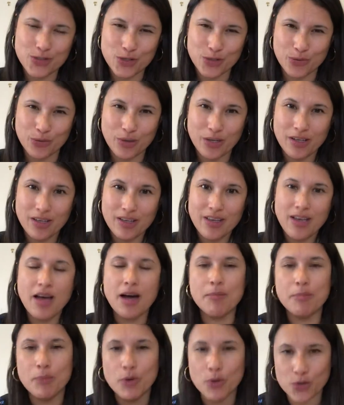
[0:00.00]
to
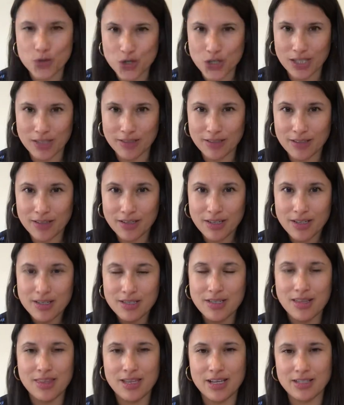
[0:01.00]
emotion,
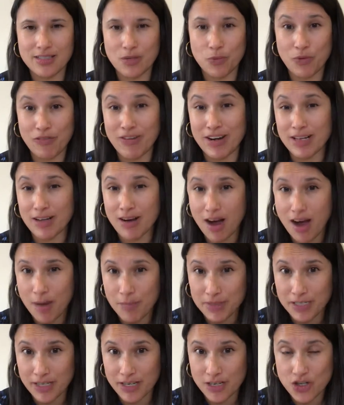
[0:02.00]
to things that we find
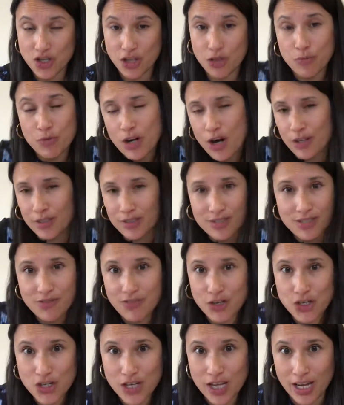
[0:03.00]
common in each other, regardless of
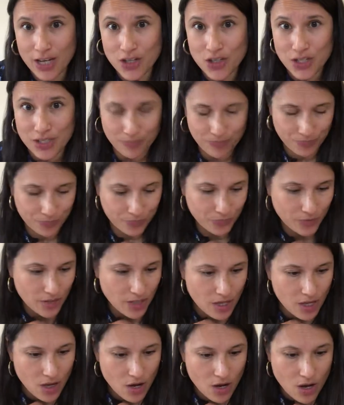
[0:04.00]
education
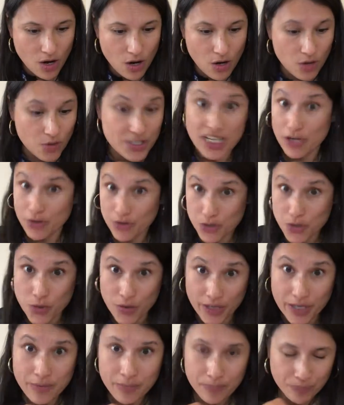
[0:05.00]
or
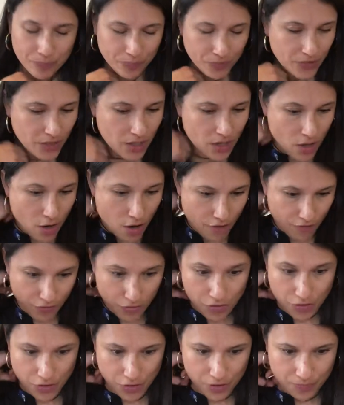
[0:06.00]
territory.
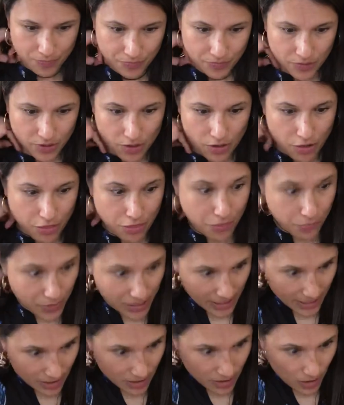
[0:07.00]
Further,
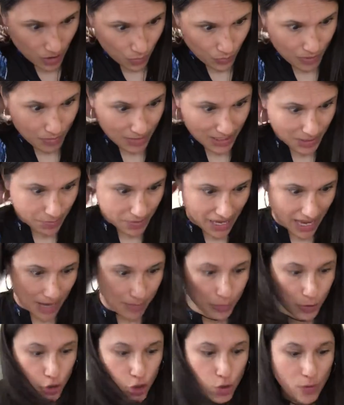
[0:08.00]
3, we must be
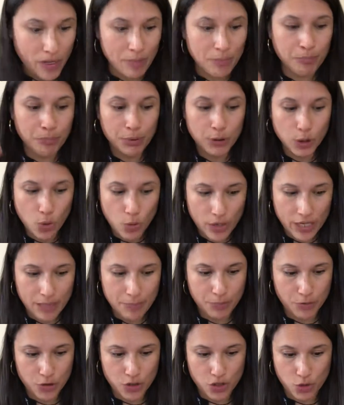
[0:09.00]
able to employ
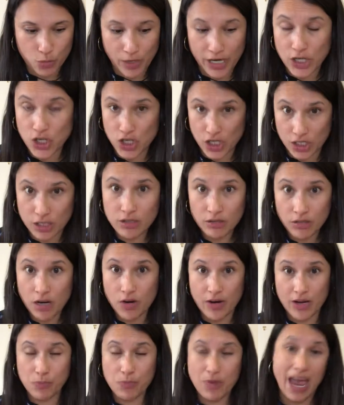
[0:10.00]
persuasion.
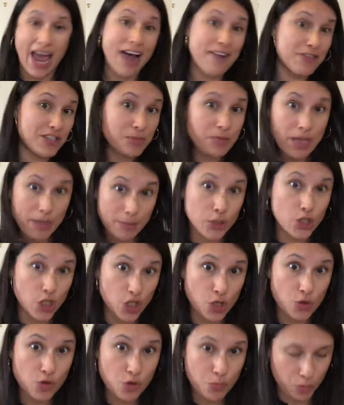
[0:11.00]
Okay, we have to be able to
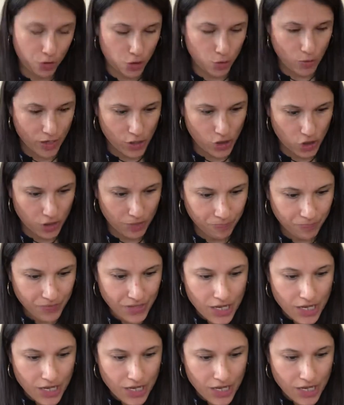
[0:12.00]
use persuasion,